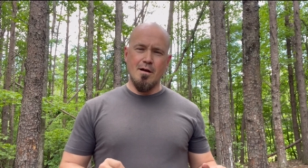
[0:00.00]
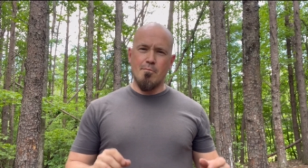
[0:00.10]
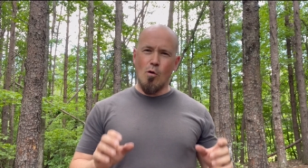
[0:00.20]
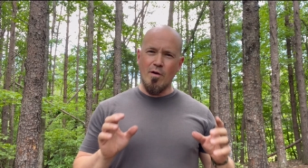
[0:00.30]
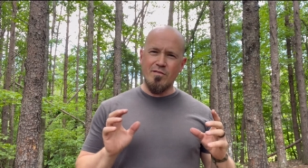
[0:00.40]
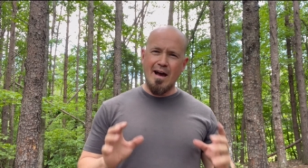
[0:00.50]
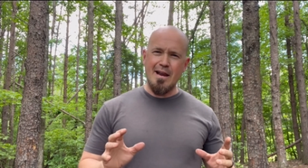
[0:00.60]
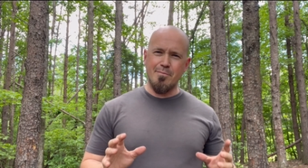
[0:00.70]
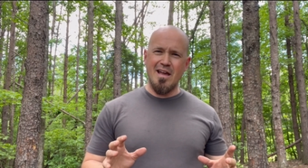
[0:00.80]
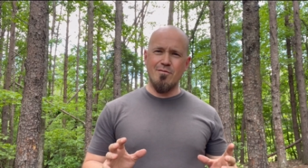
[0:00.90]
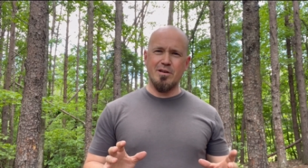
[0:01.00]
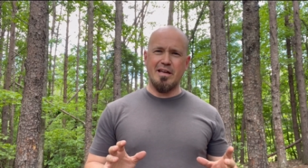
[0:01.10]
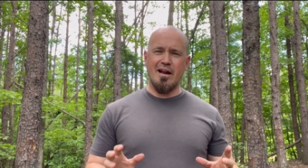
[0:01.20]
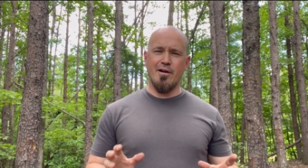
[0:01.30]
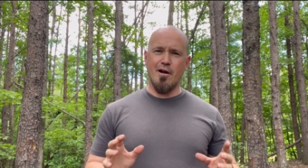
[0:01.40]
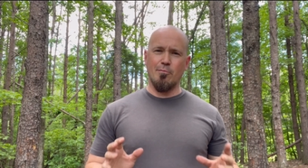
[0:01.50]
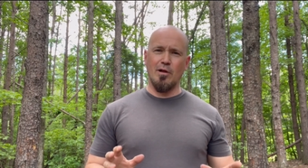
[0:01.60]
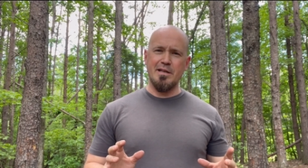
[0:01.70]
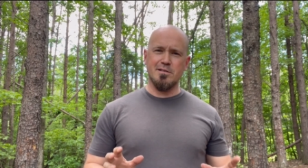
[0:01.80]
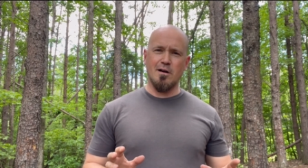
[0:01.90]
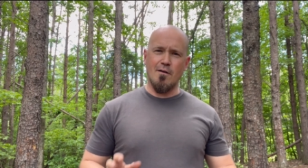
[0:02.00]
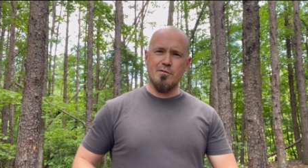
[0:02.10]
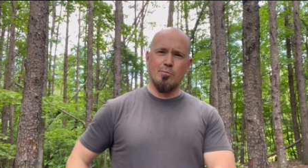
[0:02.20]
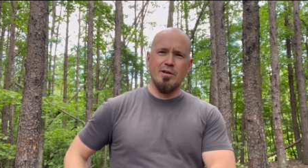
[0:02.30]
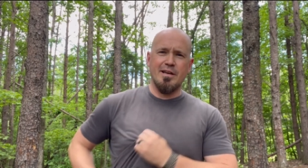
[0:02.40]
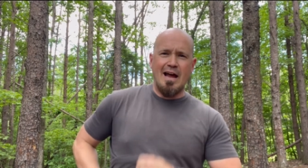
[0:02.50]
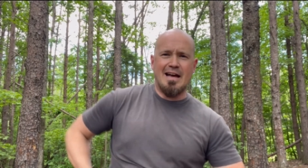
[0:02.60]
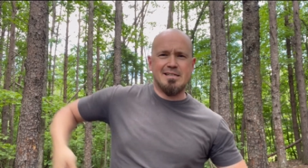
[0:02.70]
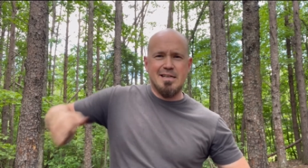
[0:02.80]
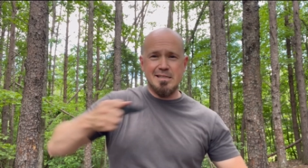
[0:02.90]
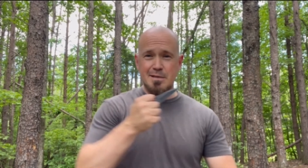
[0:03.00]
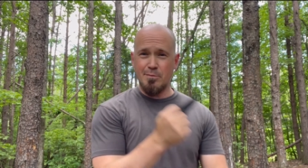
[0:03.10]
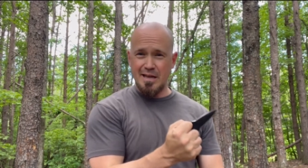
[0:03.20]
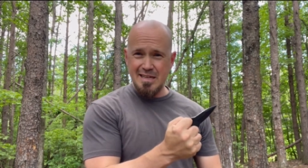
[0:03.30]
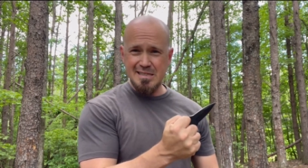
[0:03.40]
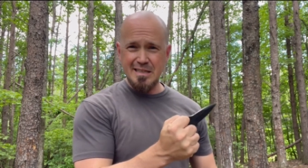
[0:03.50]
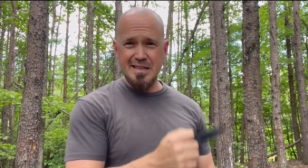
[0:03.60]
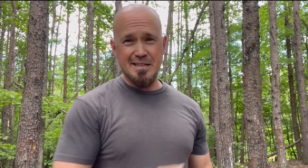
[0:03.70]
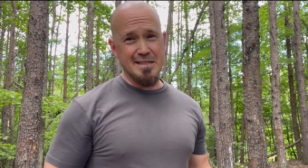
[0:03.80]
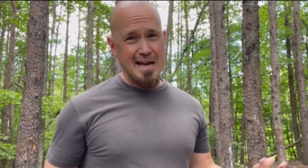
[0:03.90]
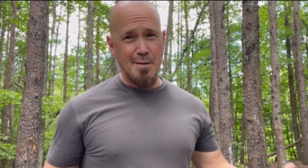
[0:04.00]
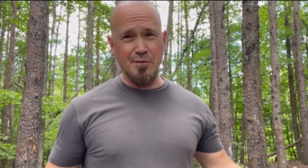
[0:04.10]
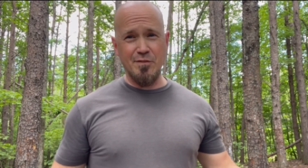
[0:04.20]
But we've got to be able to carry our blades comfortably and access them easily in a time of